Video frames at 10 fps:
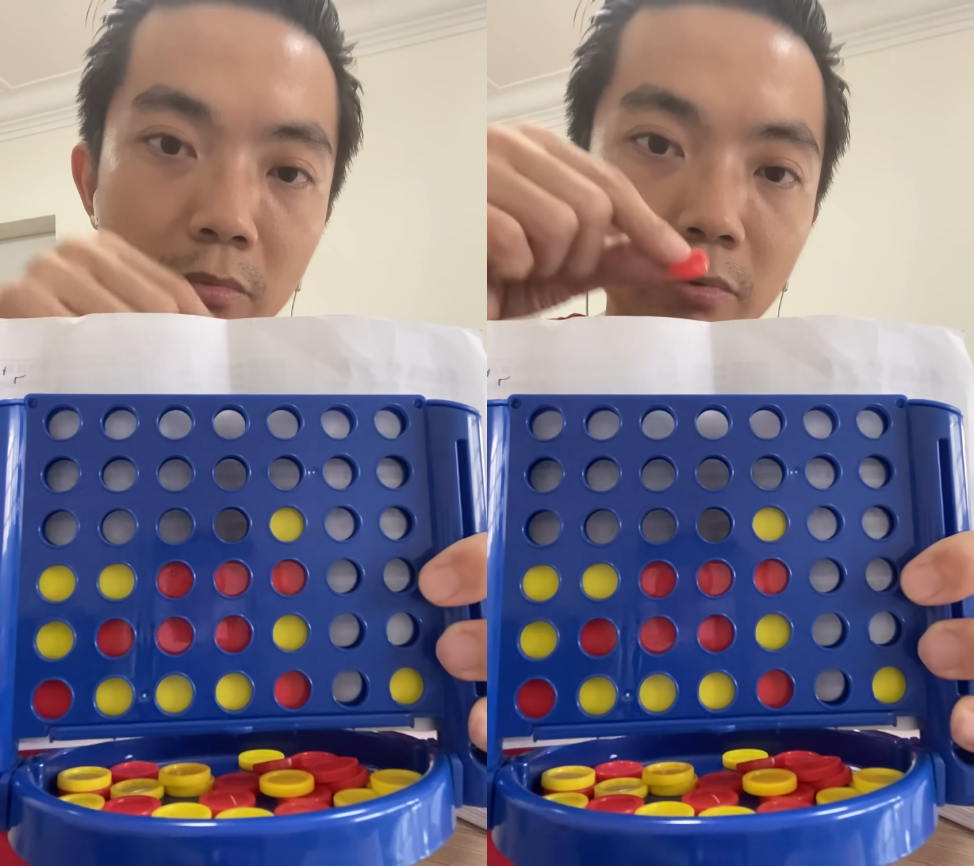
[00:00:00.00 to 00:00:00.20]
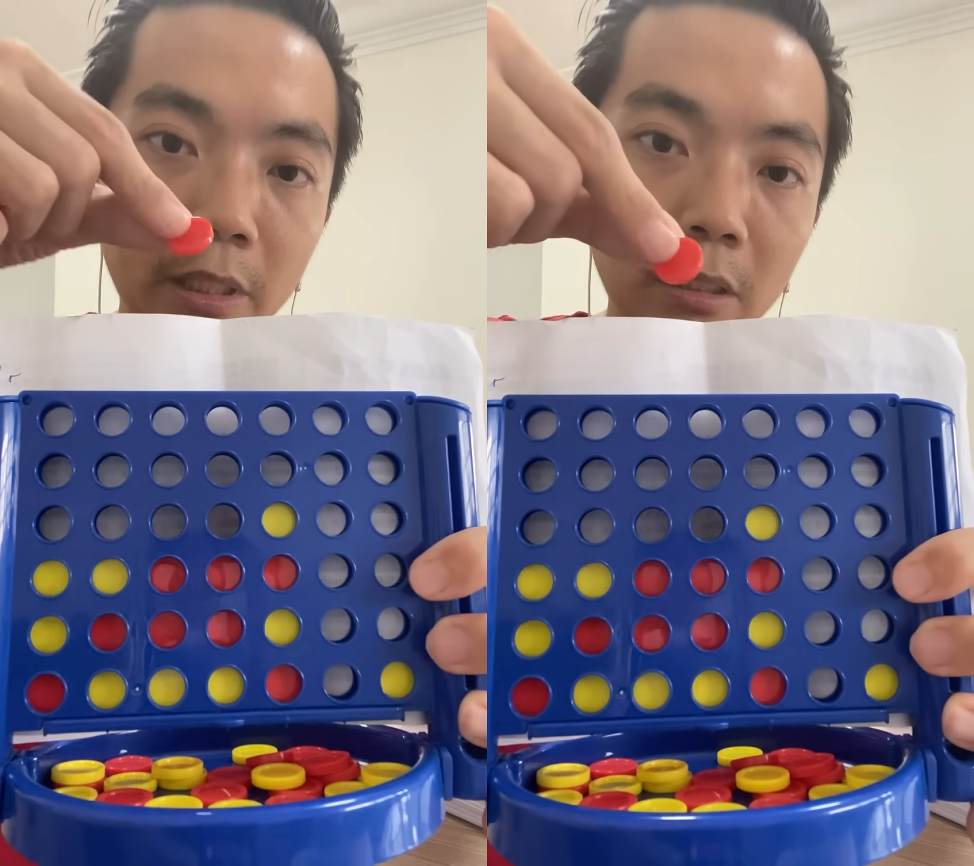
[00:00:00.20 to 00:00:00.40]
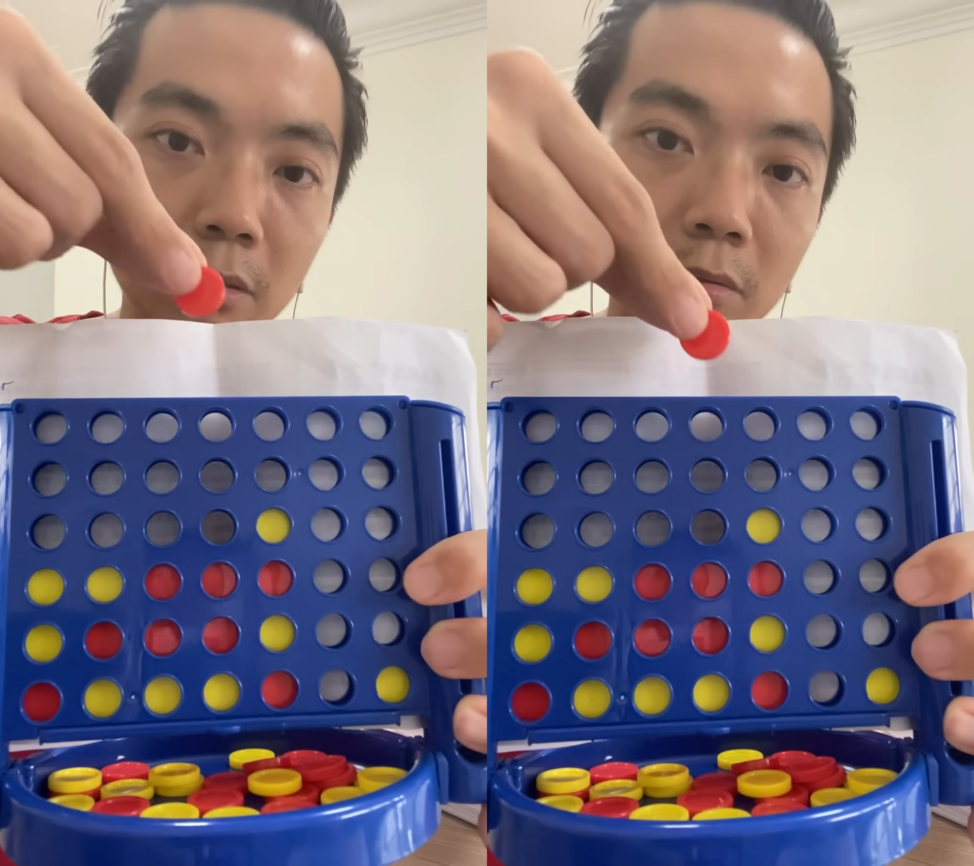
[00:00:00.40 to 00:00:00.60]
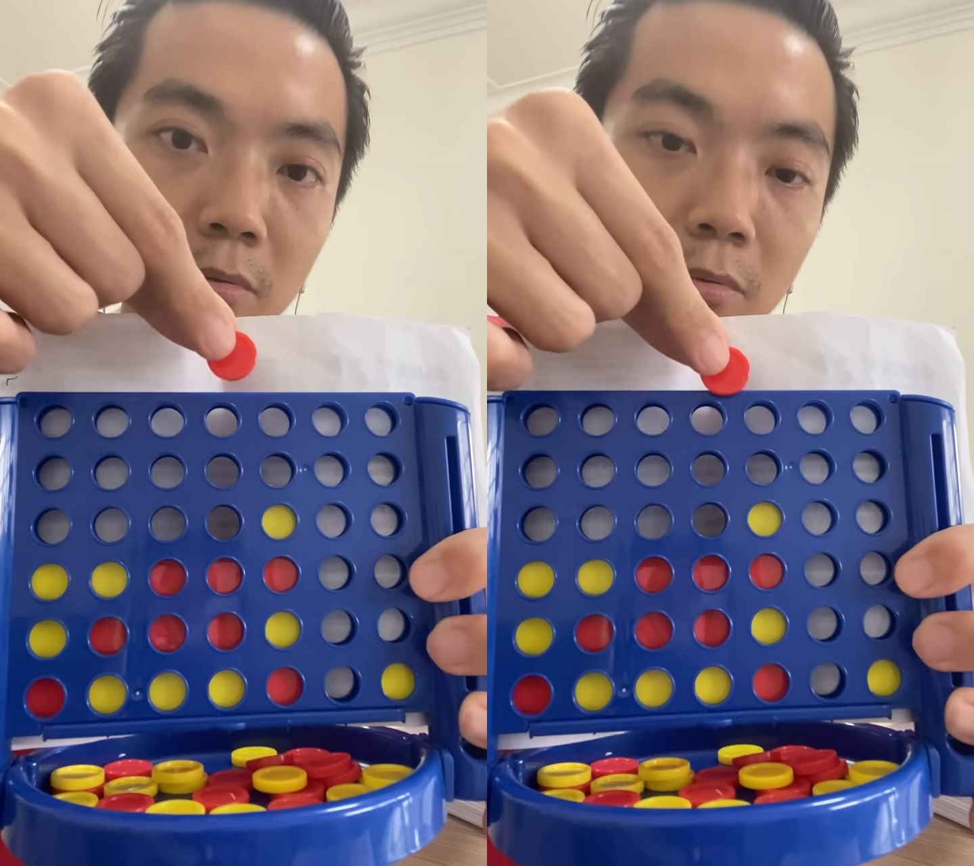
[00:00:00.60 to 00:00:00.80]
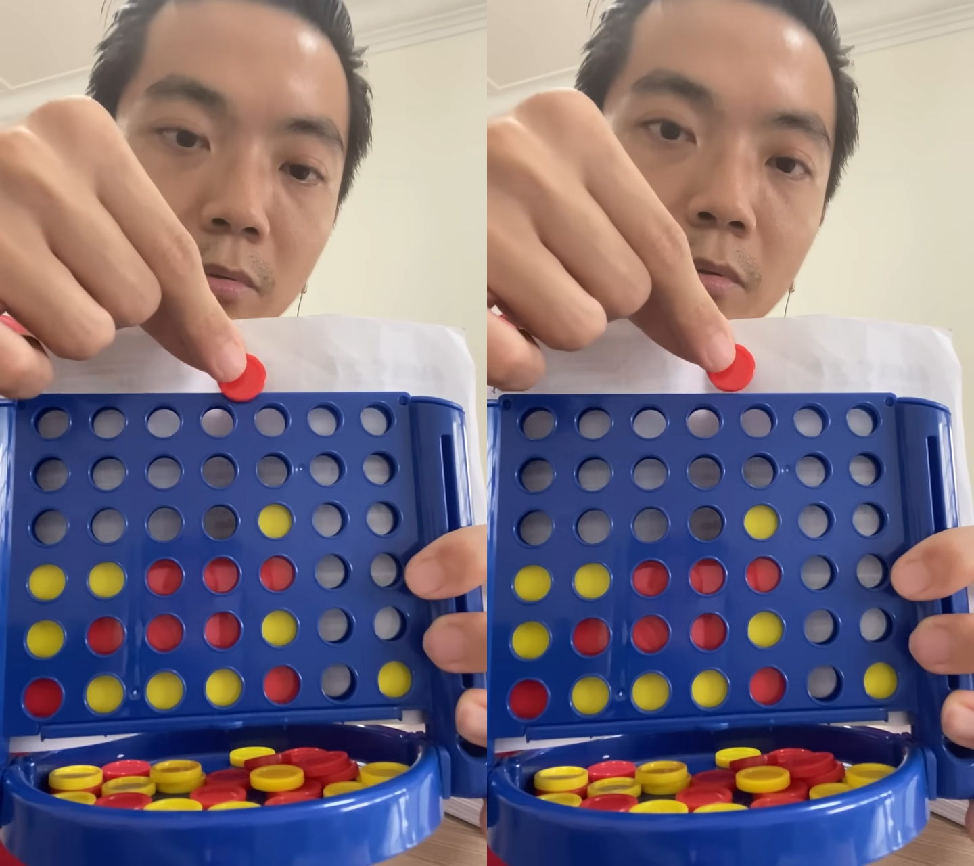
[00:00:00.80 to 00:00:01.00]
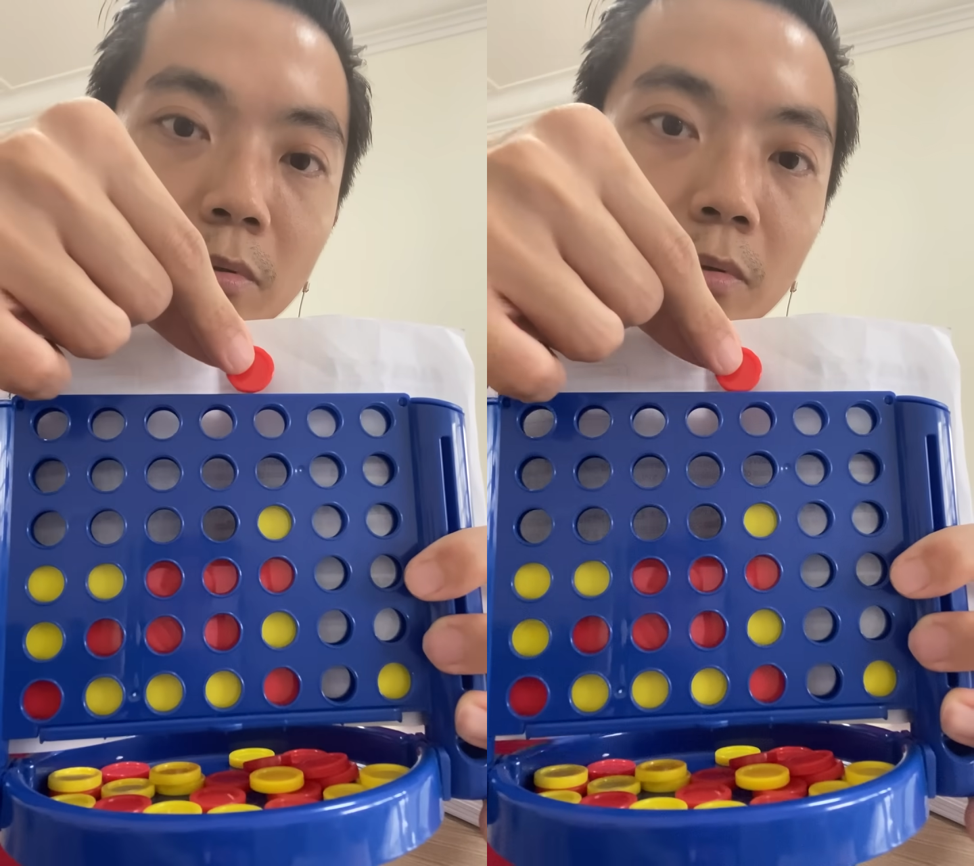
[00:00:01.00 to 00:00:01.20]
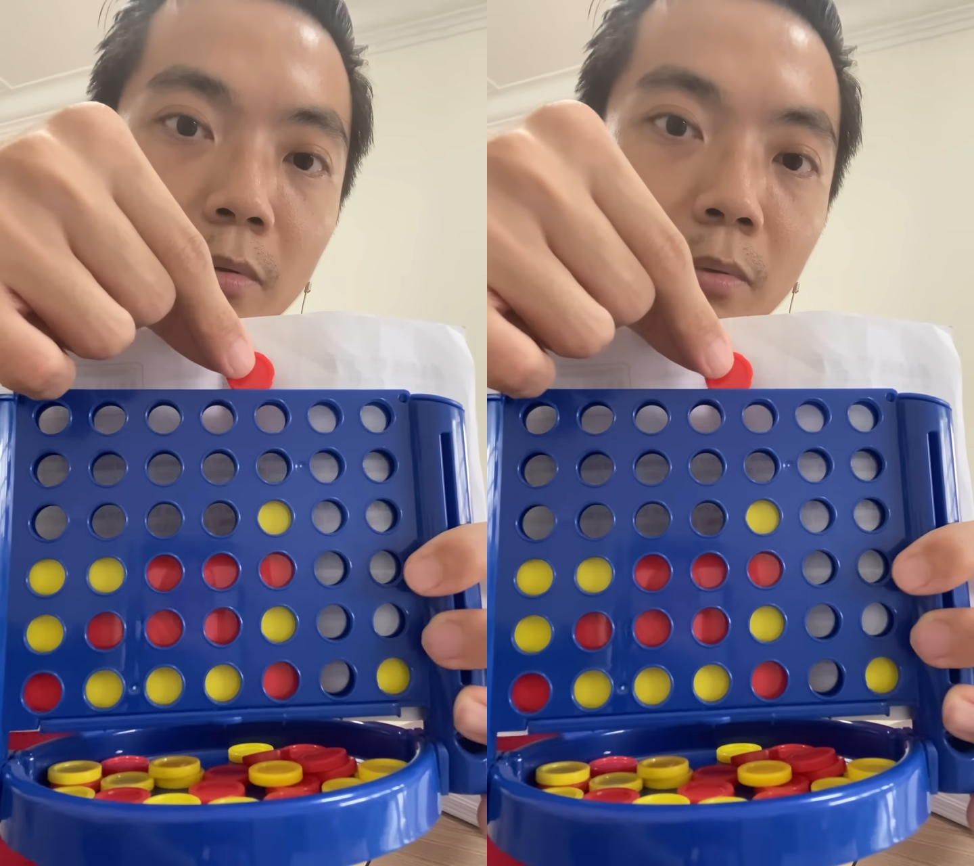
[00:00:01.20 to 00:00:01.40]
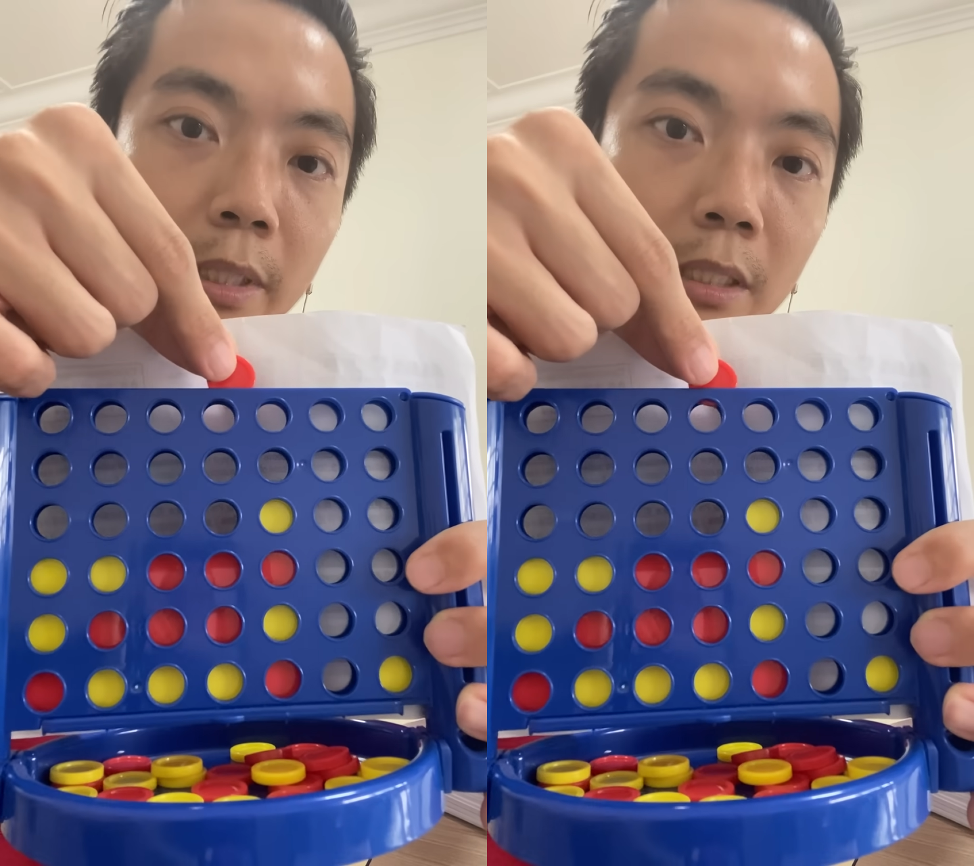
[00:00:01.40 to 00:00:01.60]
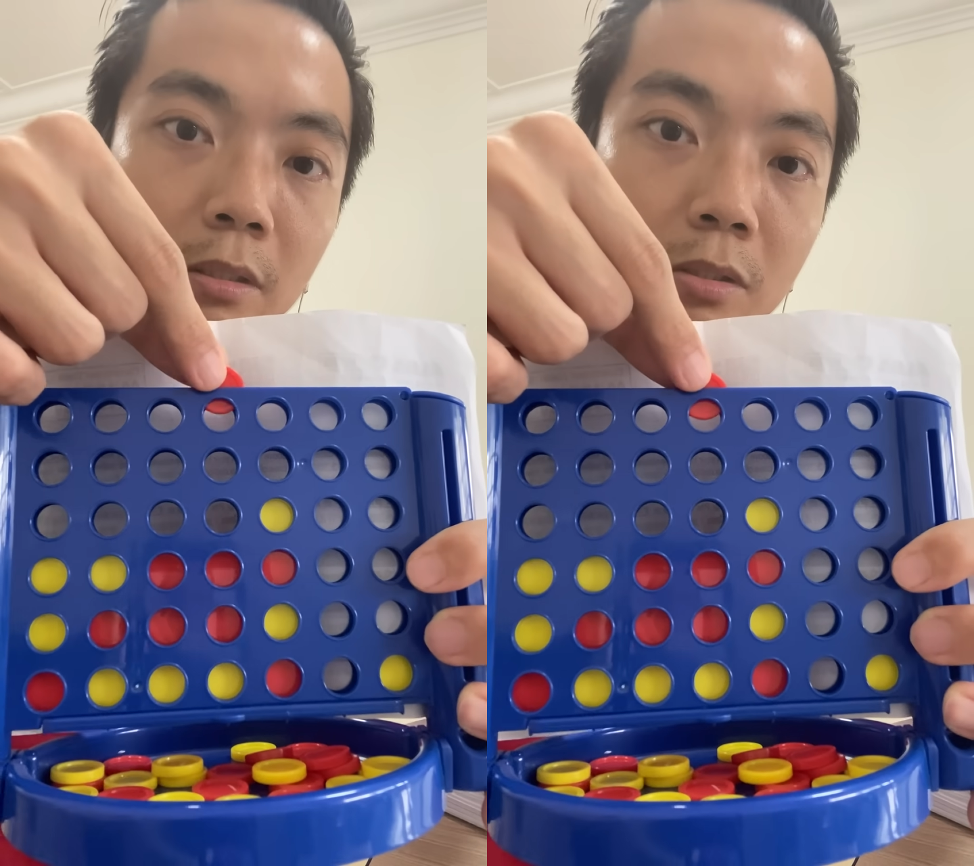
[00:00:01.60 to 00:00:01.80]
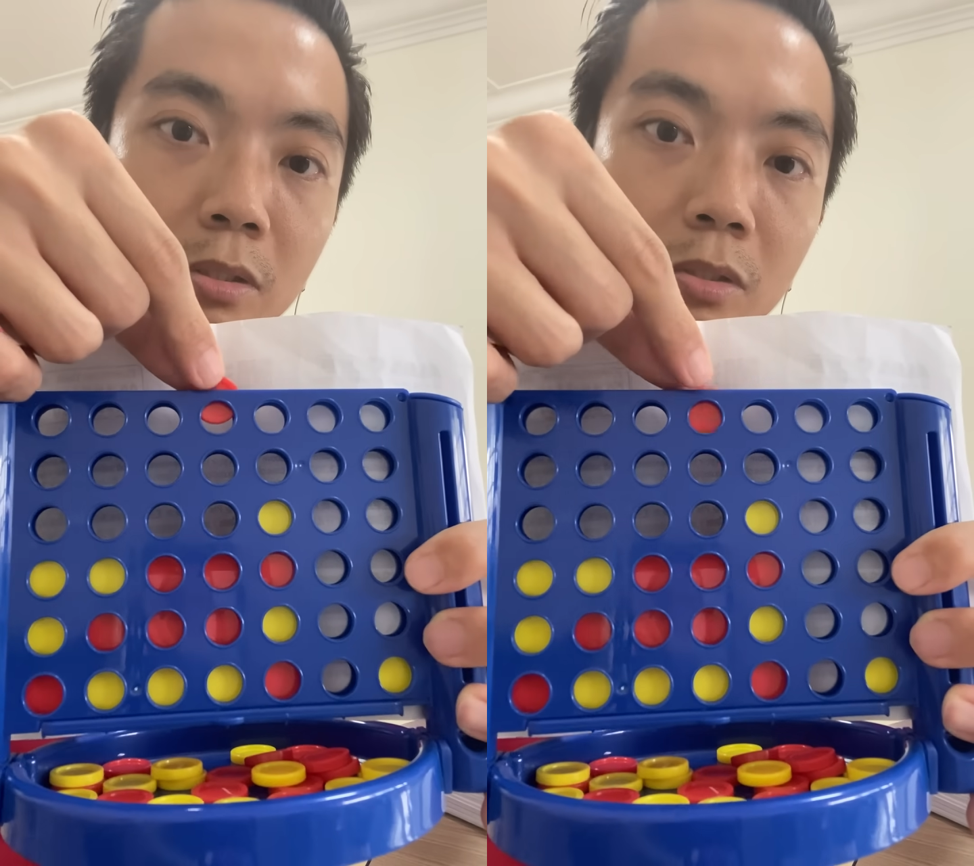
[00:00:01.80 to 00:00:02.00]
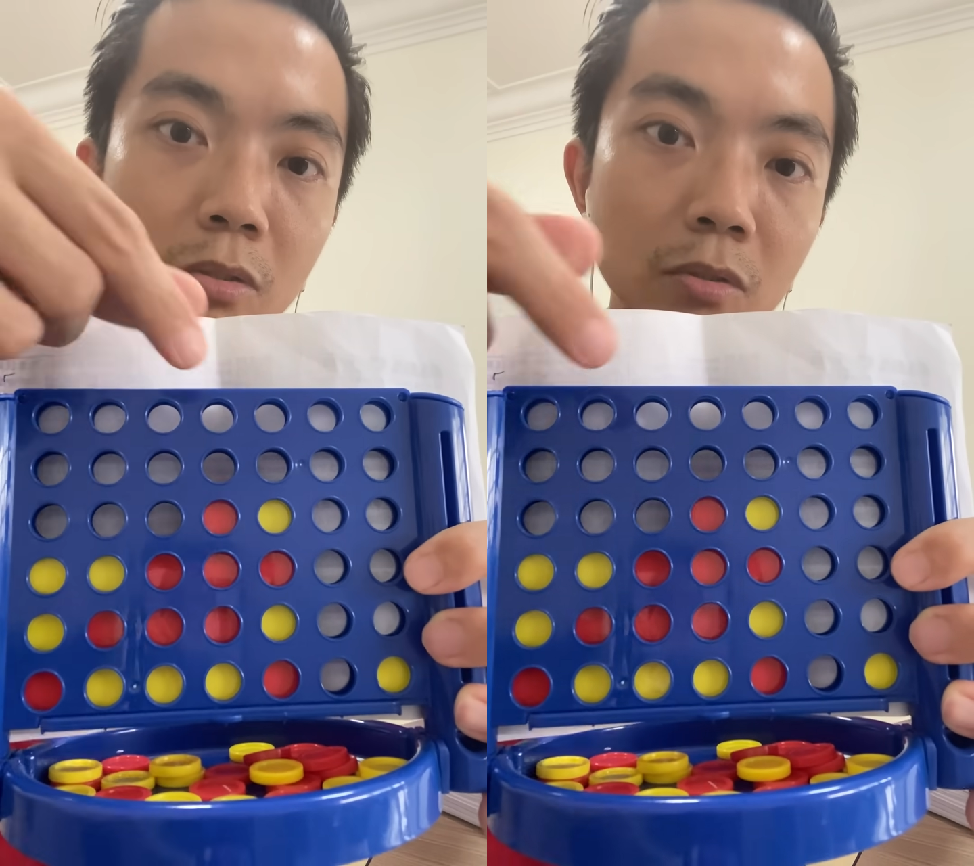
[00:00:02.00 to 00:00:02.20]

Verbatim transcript: red wins